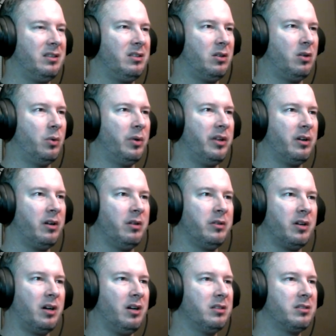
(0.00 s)
Don't know whether
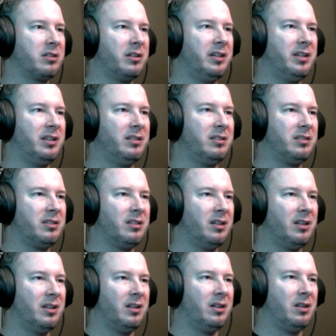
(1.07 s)
altar is.
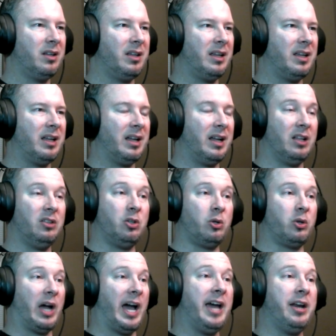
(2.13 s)
Don't
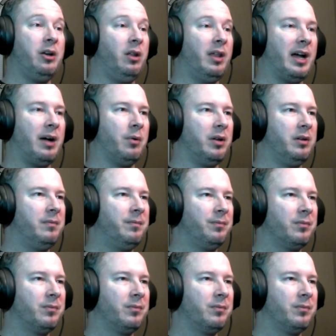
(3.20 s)
know how to do that one.